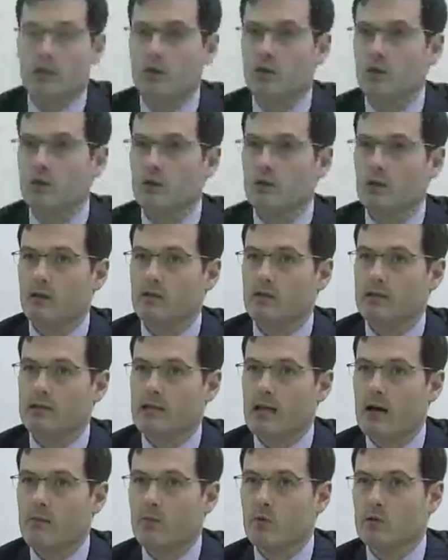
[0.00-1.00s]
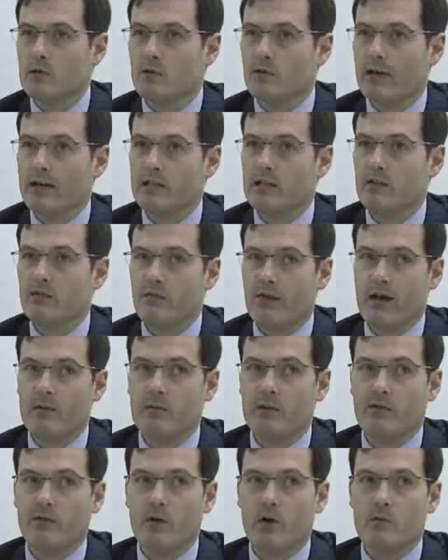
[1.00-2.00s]
You look at those examples of Asian
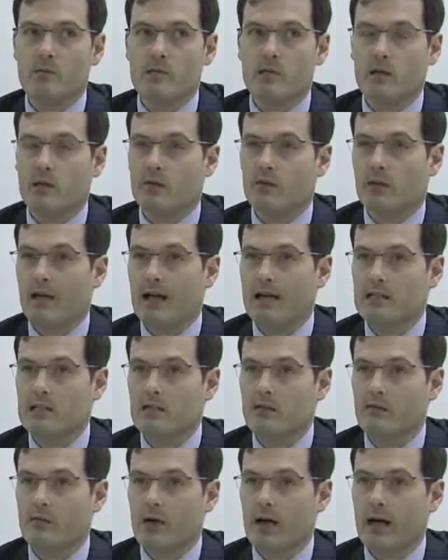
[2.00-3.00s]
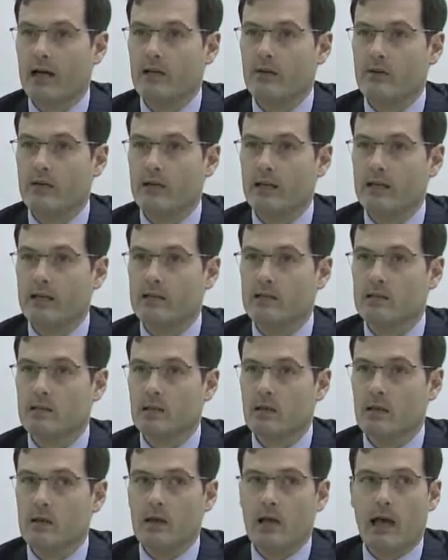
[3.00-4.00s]
family firms that have lasted for 100 years,
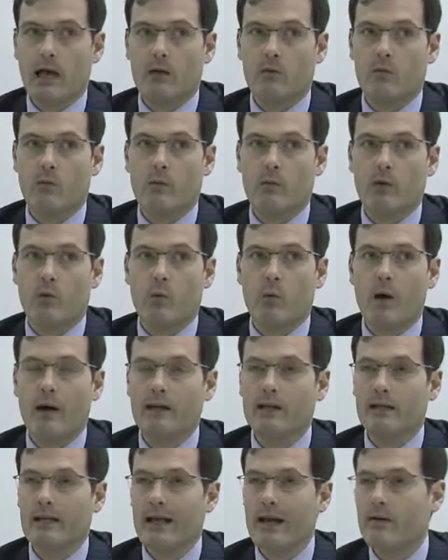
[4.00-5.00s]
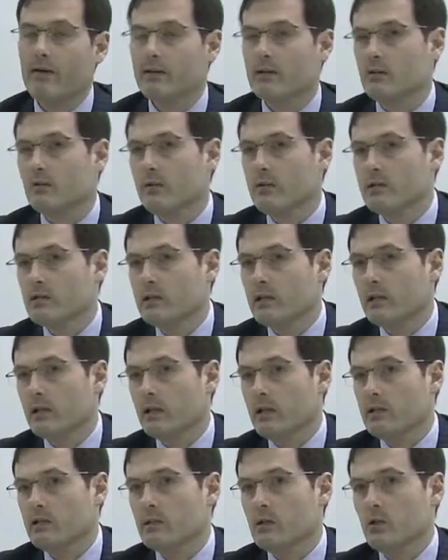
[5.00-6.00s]
and the one characteristic
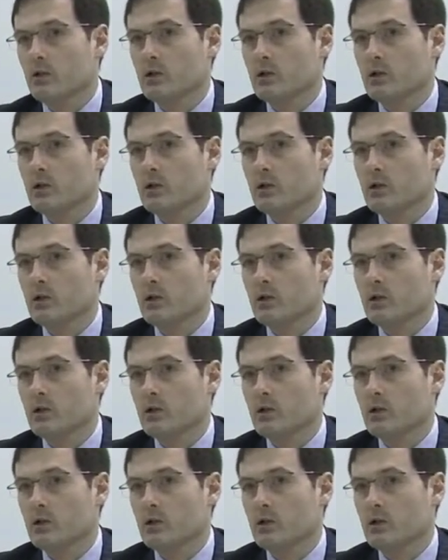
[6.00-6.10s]
is